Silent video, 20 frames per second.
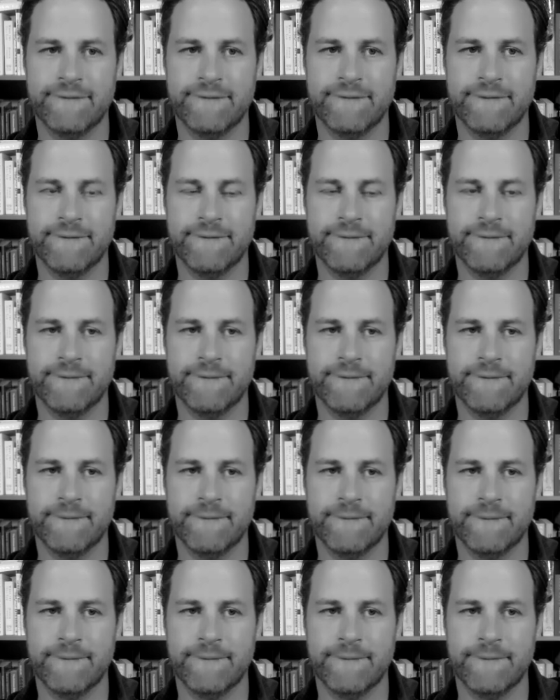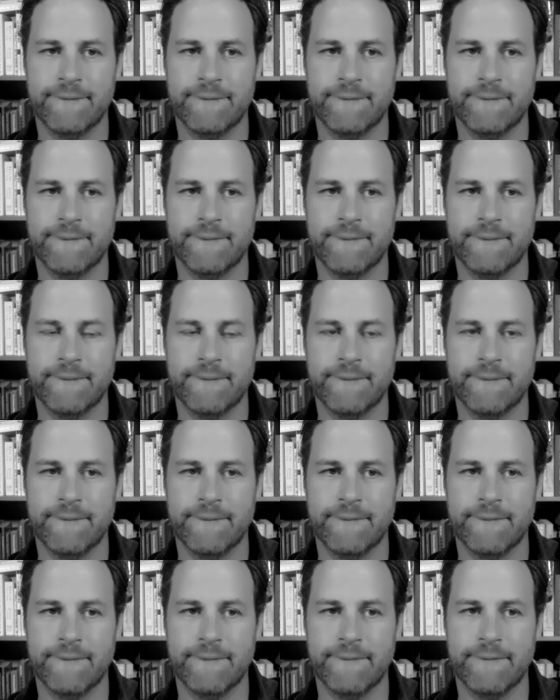
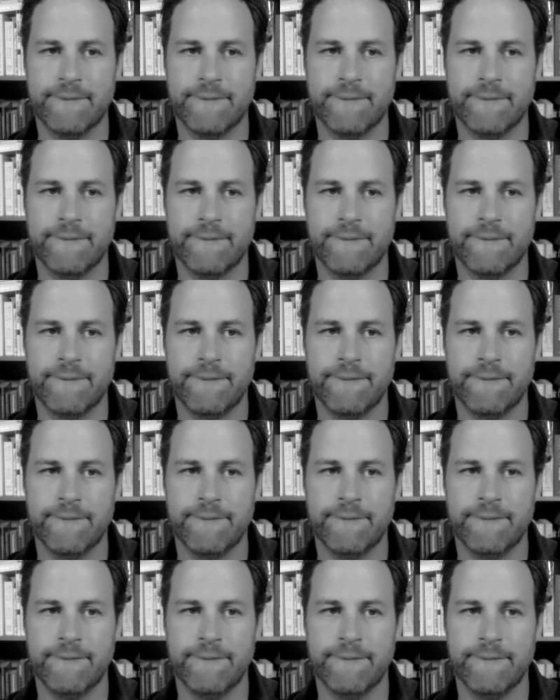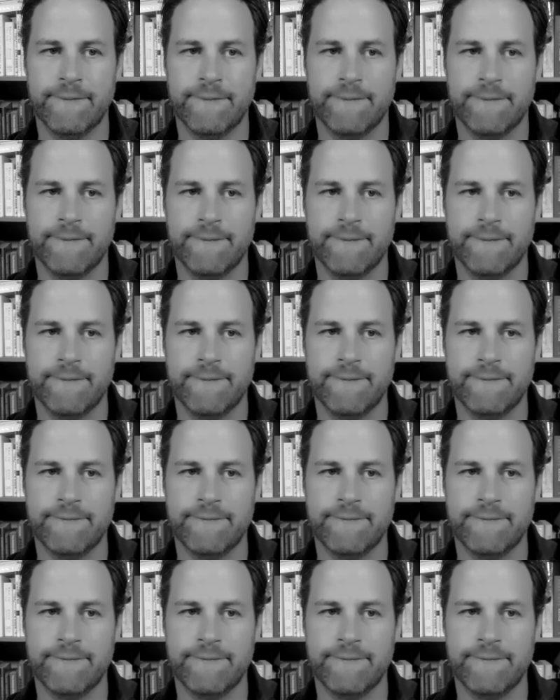This person isn't speaking.